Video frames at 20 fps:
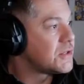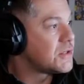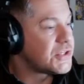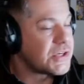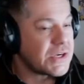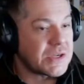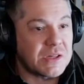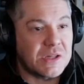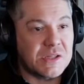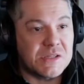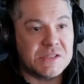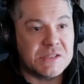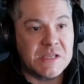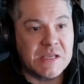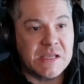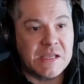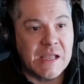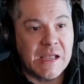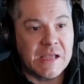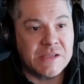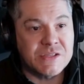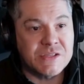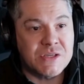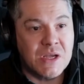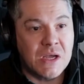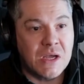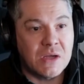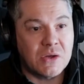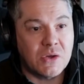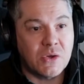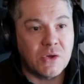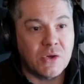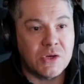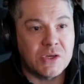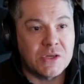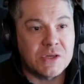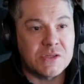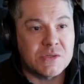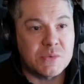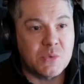Chuck the de-esser on
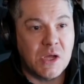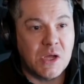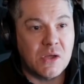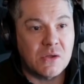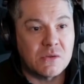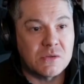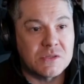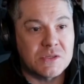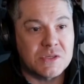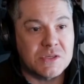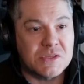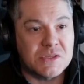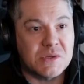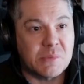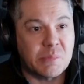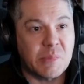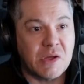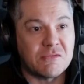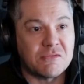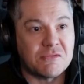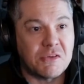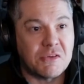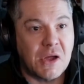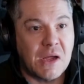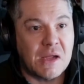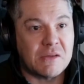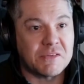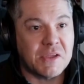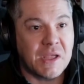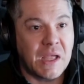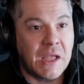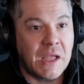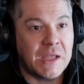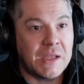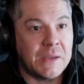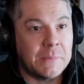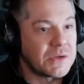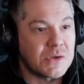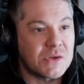it as well, just above 5K.